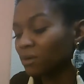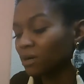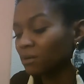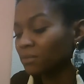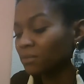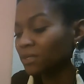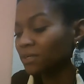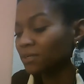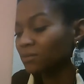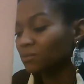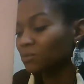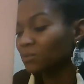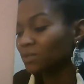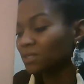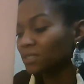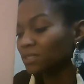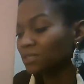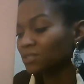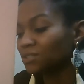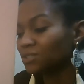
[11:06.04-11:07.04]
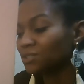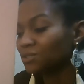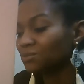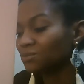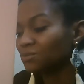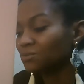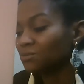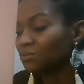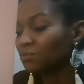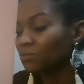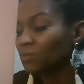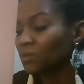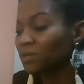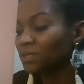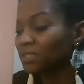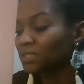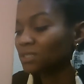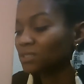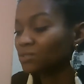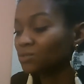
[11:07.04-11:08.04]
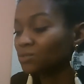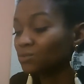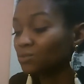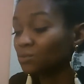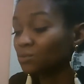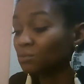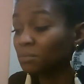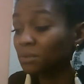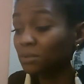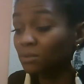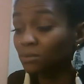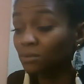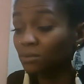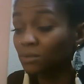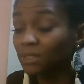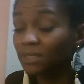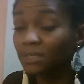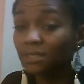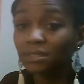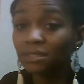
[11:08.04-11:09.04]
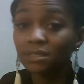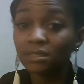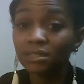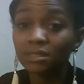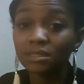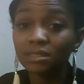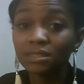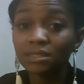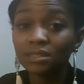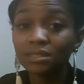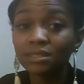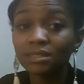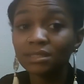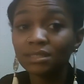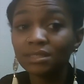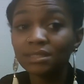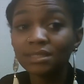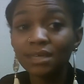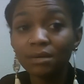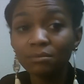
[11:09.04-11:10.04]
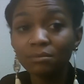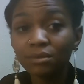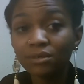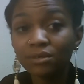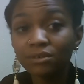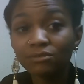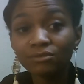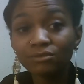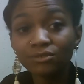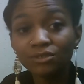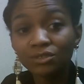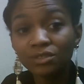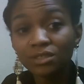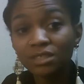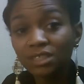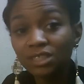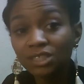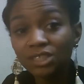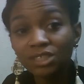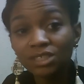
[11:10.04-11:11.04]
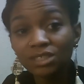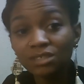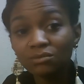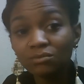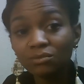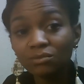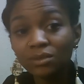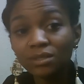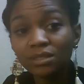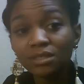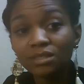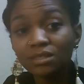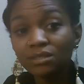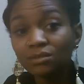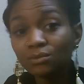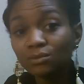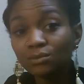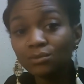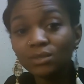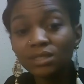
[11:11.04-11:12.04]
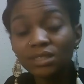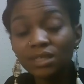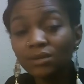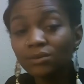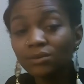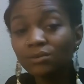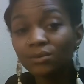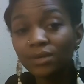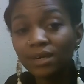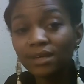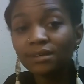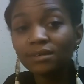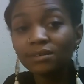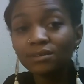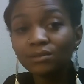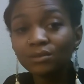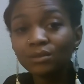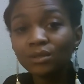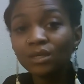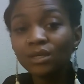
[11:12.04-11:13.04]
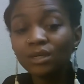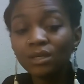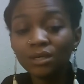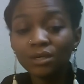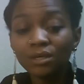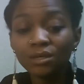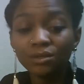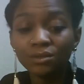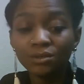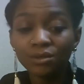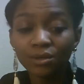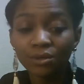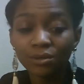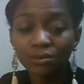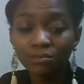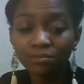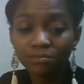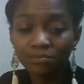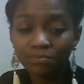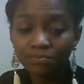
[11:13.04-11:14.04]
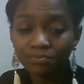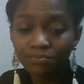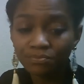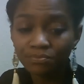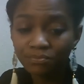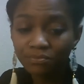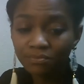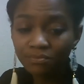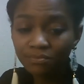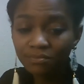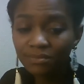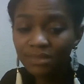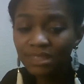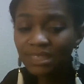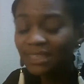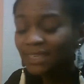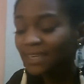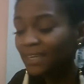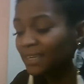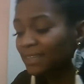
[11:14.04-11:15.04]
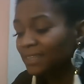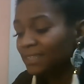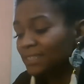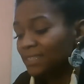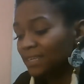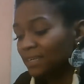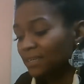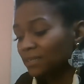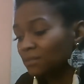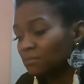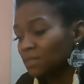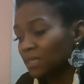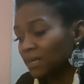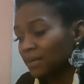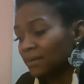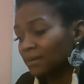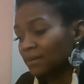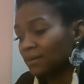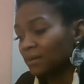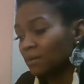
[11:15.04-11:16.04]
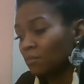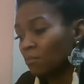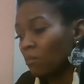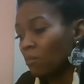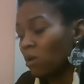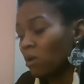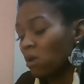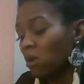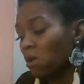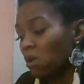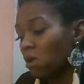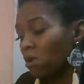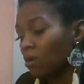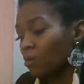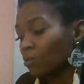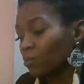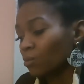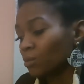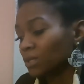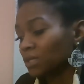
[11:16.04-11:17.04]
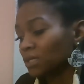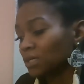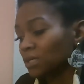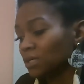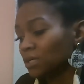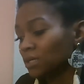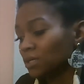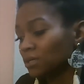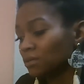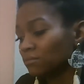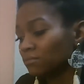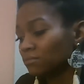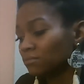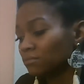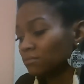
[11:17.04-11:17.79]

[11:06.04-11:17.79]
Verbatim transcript: prominent within you, wanting to build a type of tradition, wanting to settle down, you know, and at the same time, really